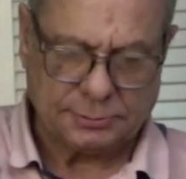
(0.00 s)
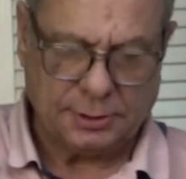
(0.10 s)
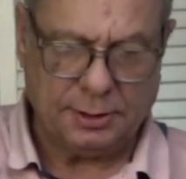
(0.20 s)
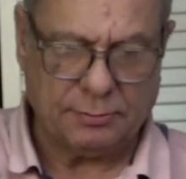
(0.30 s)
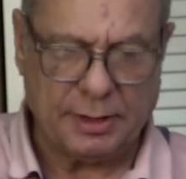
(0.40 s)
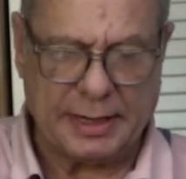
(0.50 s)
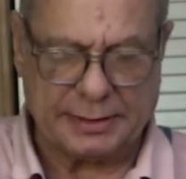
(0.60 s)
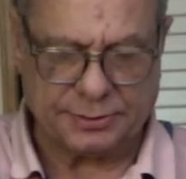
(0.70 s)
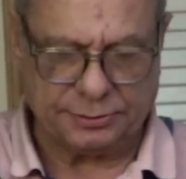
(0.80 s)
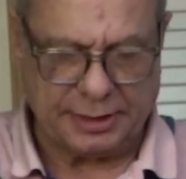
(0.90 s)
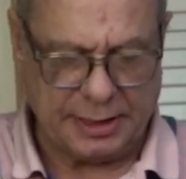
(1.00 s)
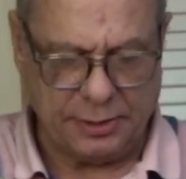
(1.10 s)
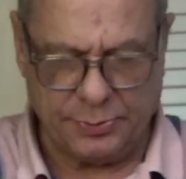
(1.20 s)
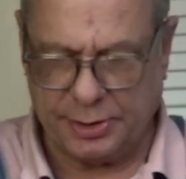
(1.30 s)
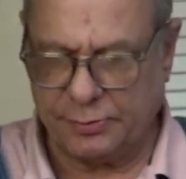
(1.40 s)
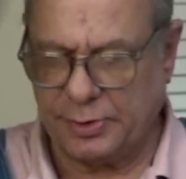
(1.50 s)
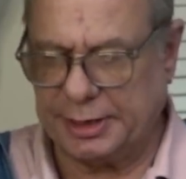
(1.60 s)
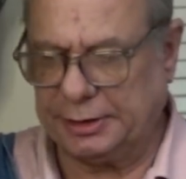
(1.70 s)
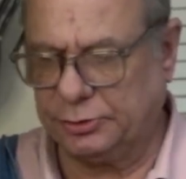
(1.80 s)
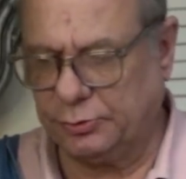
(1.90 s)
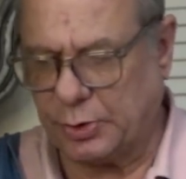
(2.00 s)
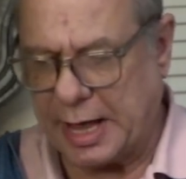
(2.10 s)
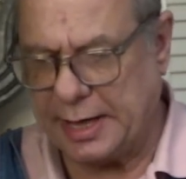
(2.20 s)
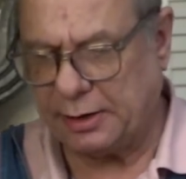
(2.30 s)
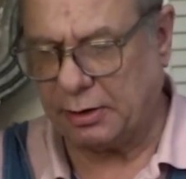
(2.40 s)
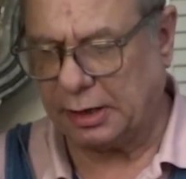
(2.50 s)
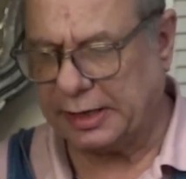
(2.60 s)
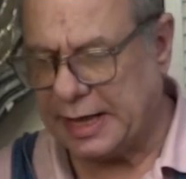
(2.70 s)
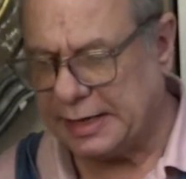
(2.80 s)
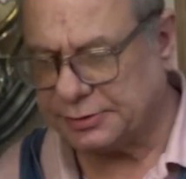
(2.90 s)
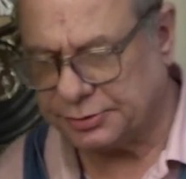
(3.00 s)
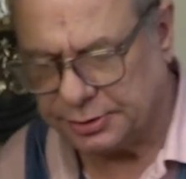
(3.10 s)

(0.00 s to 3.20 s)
Alright, so now we are ready to add our last